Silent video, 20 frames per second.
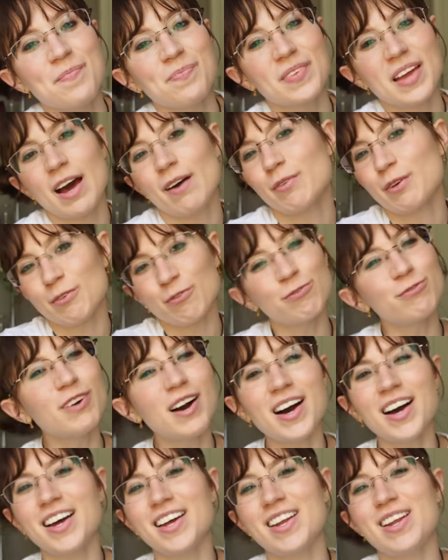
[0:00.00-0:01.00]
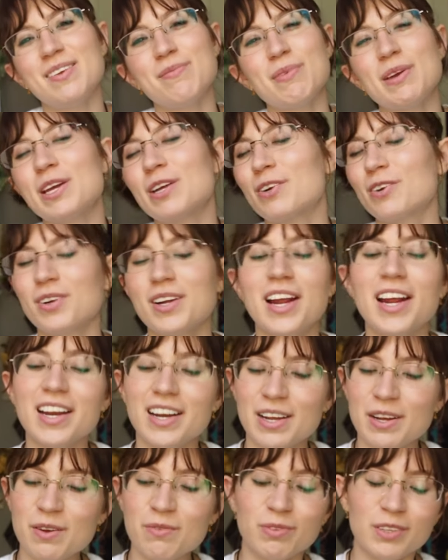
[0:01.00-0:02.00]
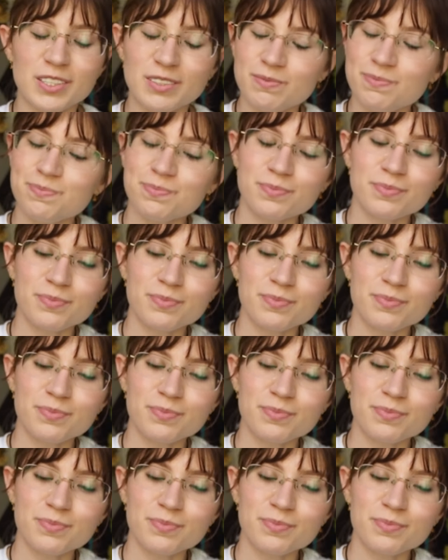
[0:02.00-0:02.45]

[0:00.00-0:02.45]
having fun and being creative and